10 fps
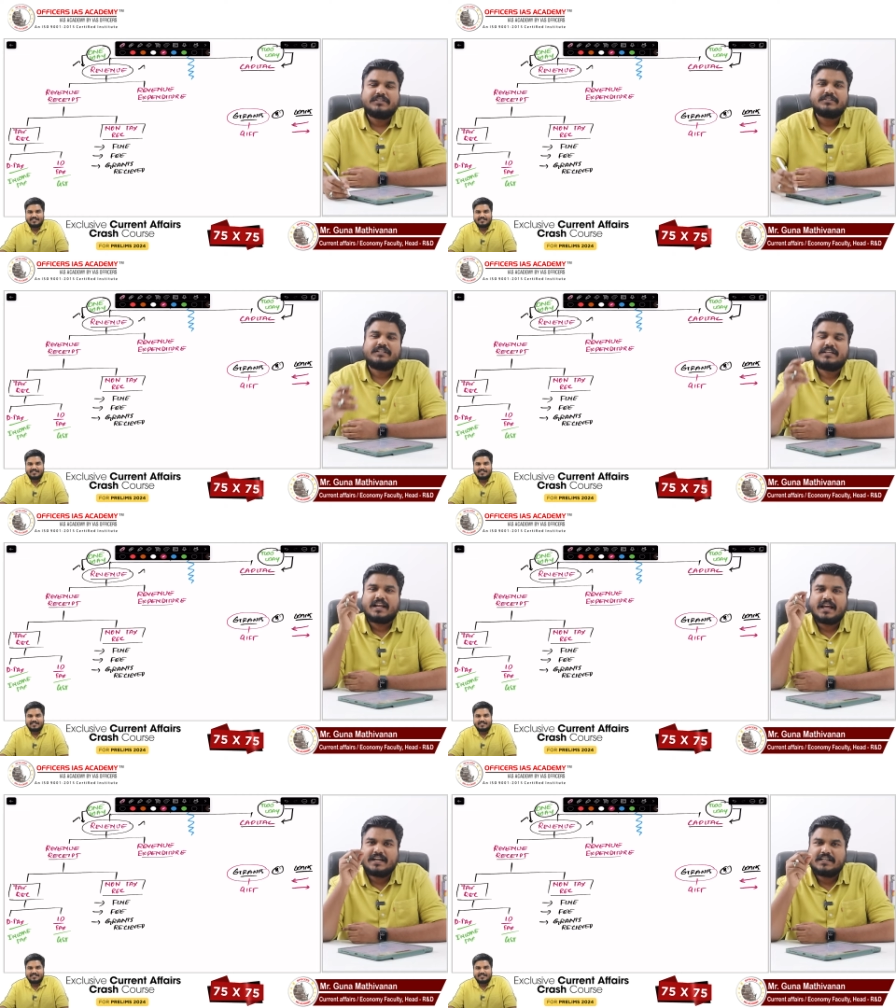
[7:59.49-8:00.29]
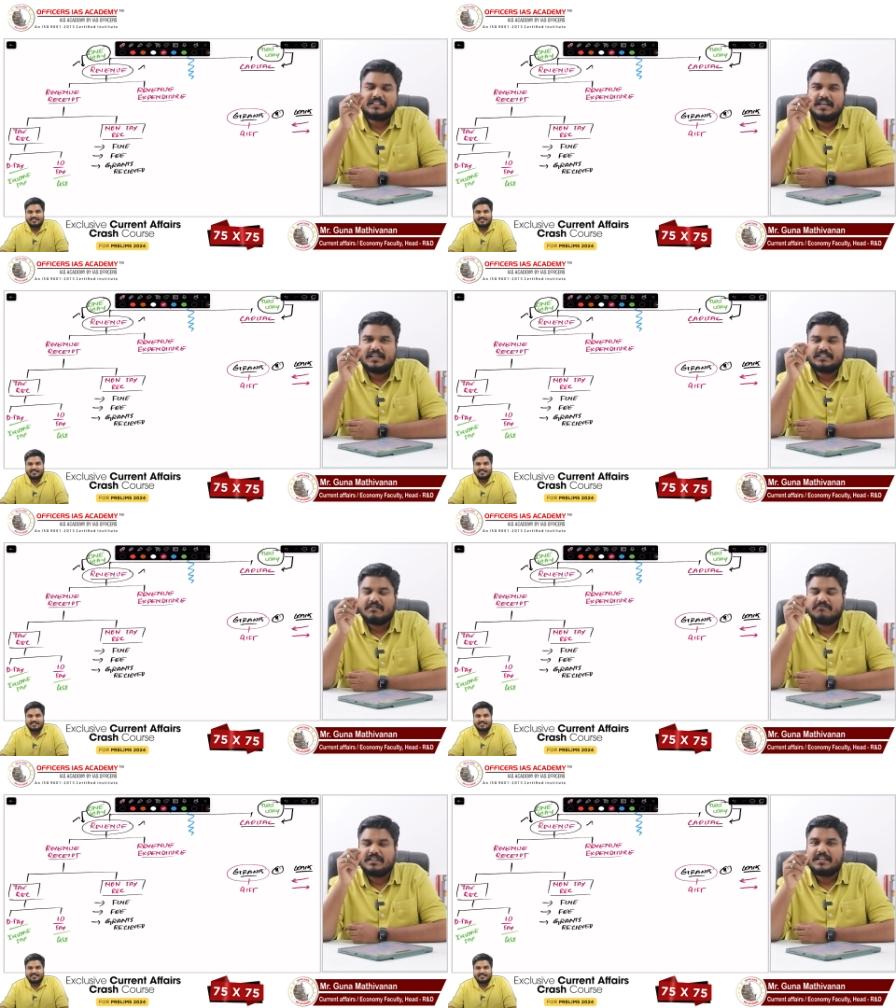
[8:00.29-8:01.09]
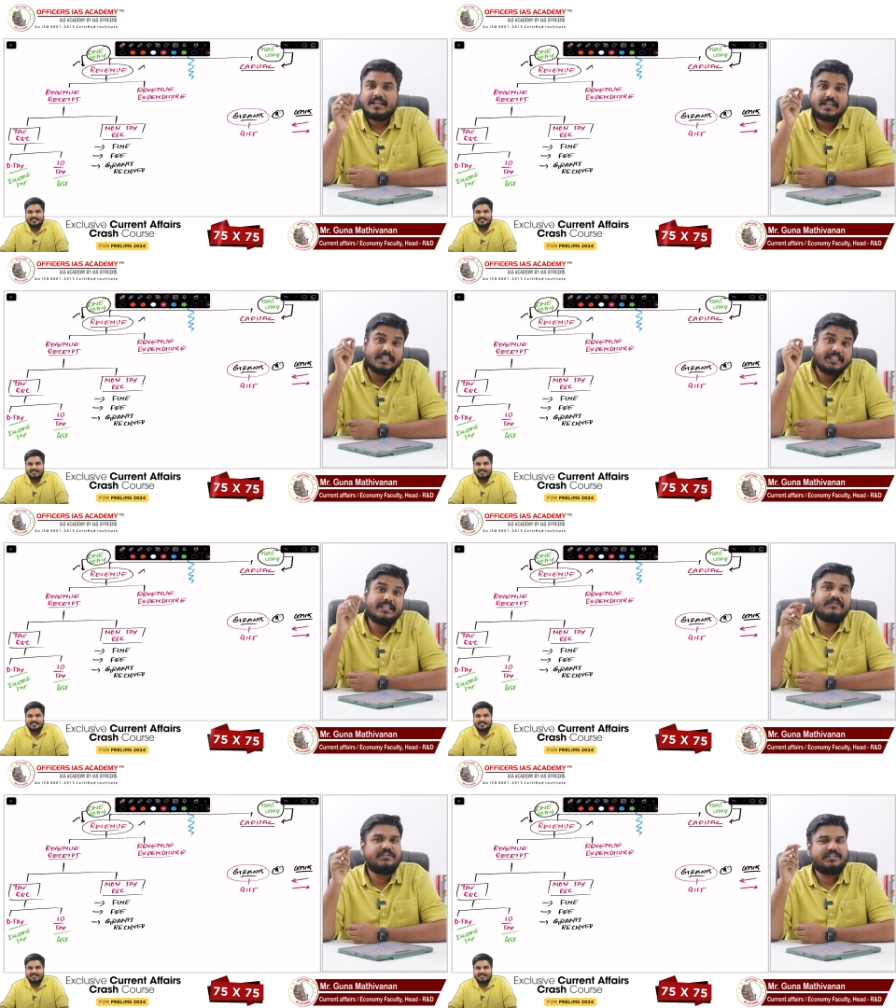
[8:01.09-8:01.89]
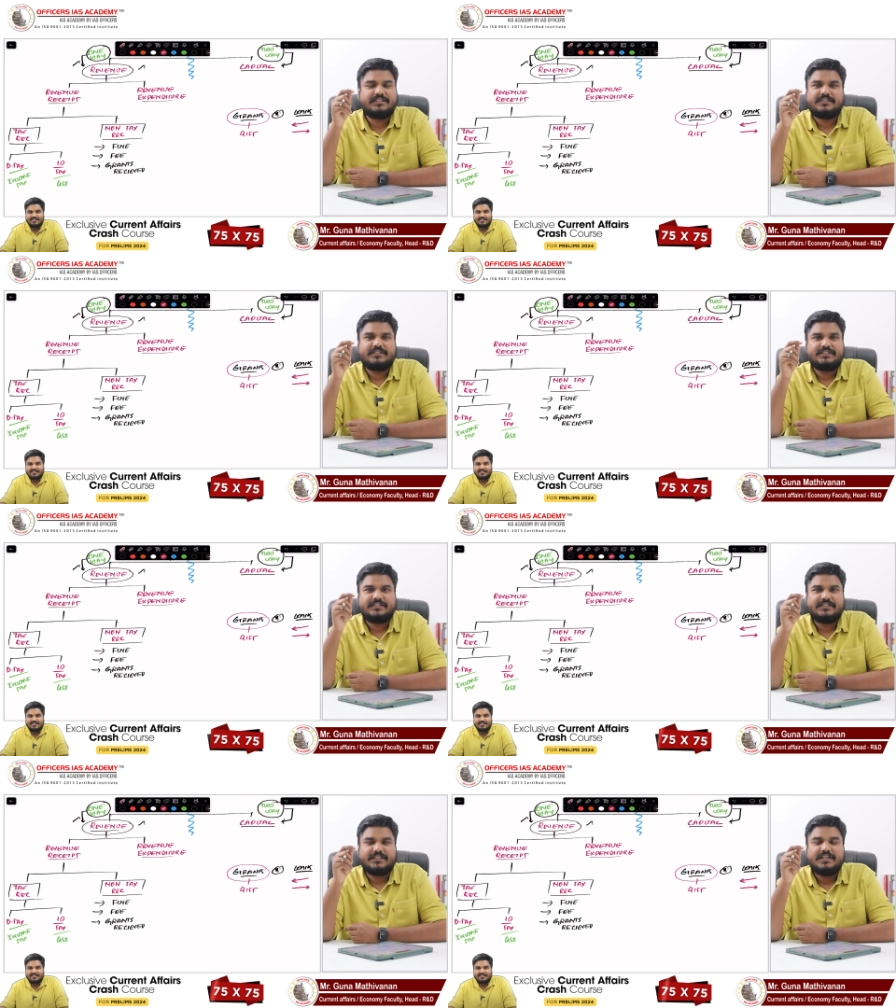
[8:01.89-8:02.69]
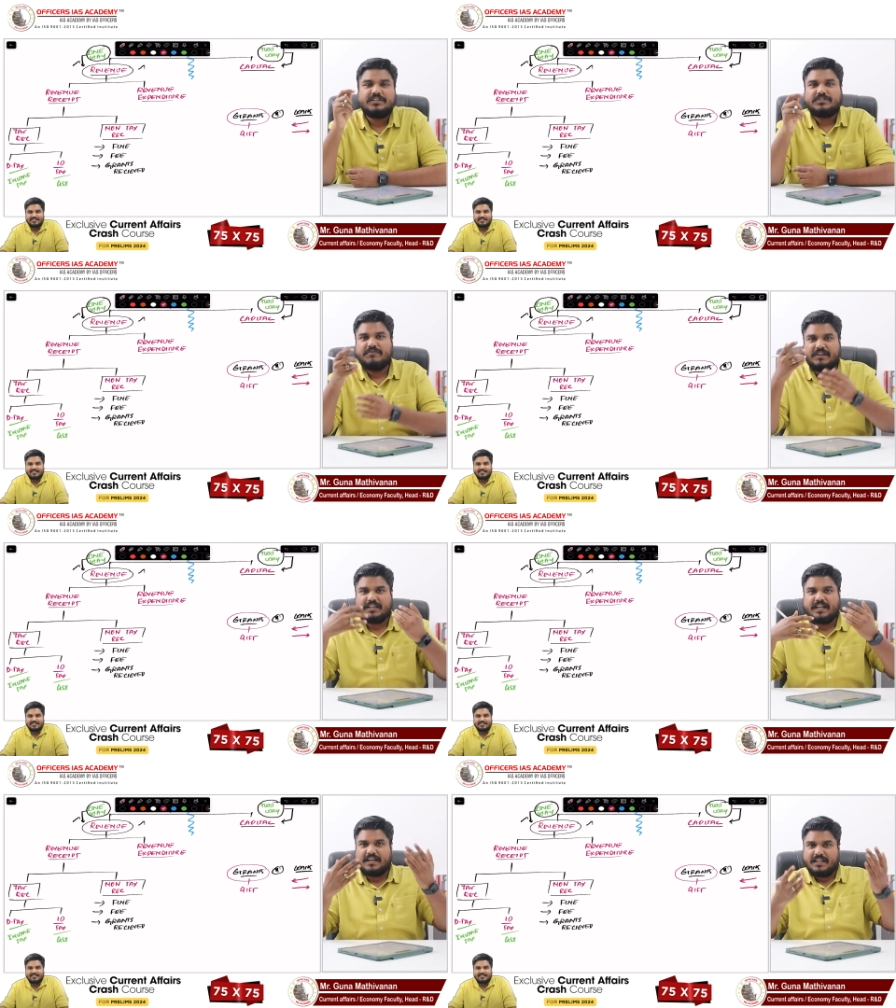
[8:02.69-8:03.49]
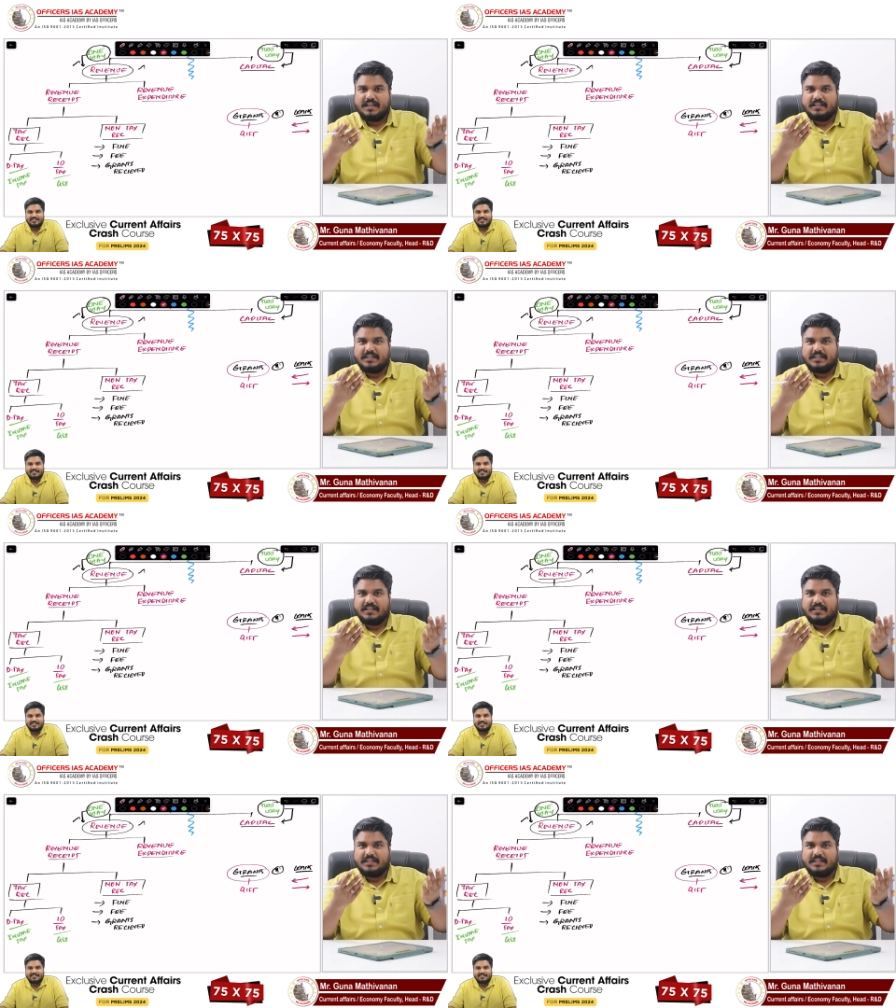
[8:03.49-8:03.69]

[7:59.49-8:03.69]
So grants are something like gifts. So when India